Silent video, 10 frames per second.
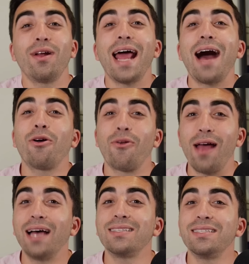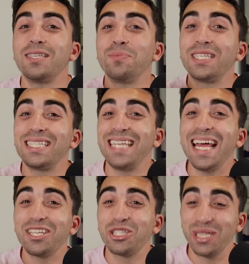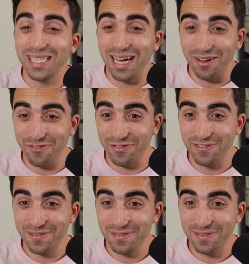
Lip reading: Alcaraz is substantial enough.